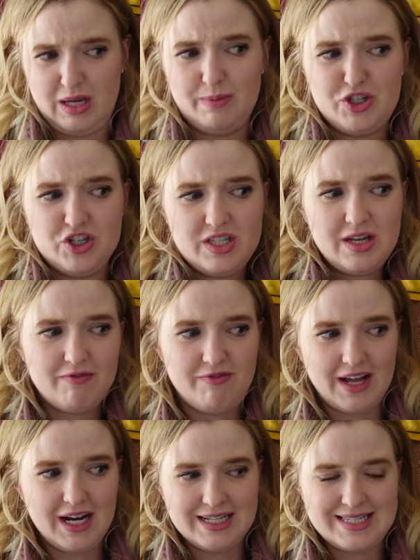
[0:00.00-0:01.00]
It was just the
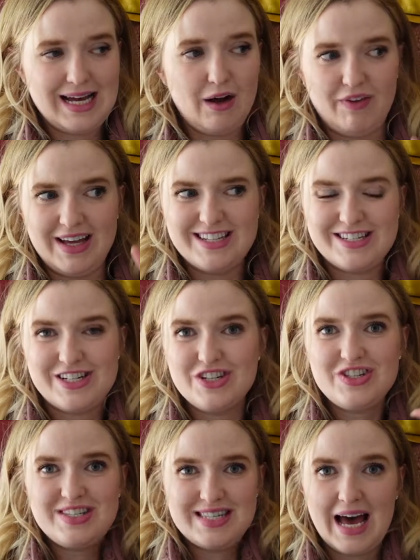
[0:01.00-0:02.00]
event itself. It's
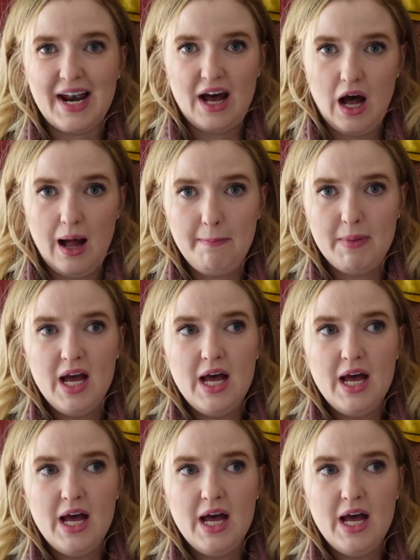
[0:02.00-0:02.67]
just set up